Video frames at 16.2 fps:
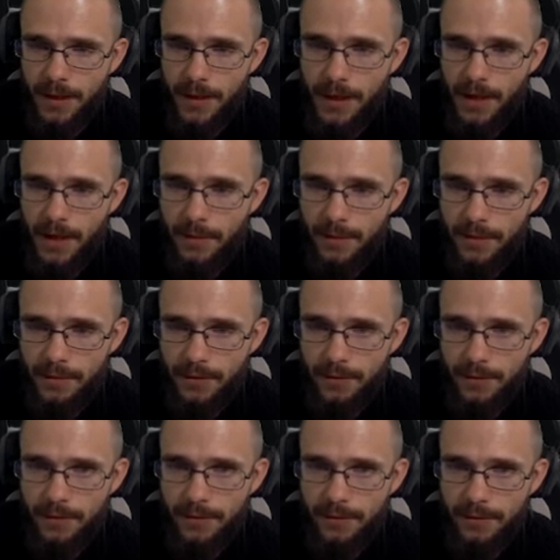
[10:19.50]
I'm not
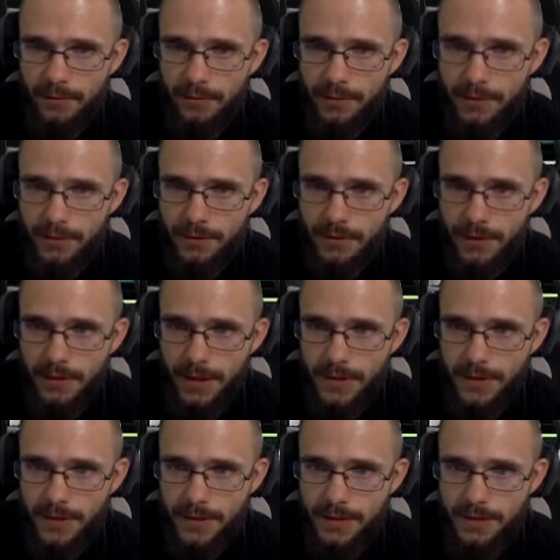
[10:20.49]
currently on one, so I can't
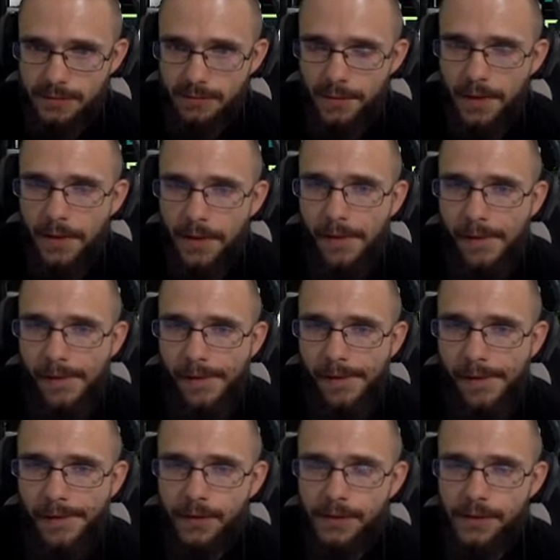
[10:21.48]
see it.
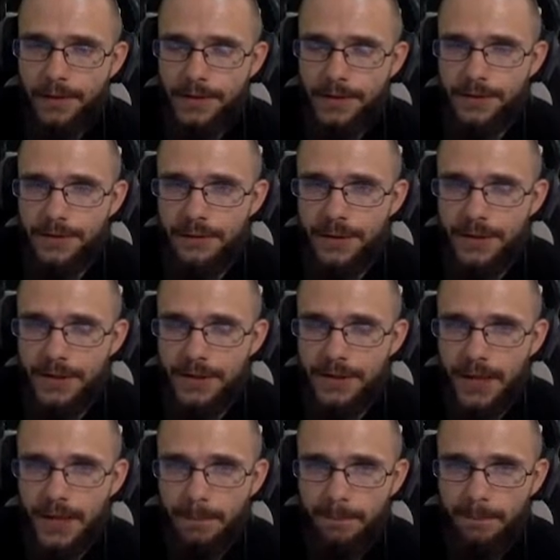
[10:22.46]
This is your quest tab.